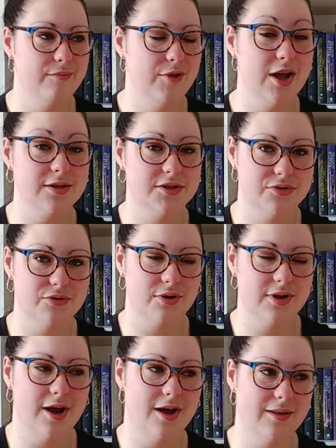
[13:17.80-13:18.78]
not sto-
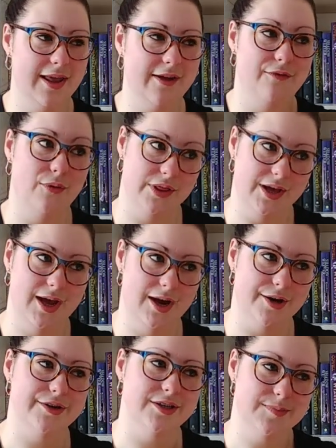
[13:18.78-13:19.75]
not like for the
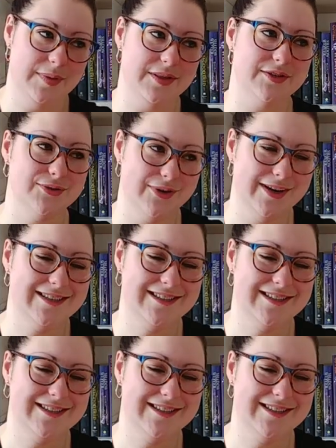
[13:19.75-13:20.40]
characters, but the story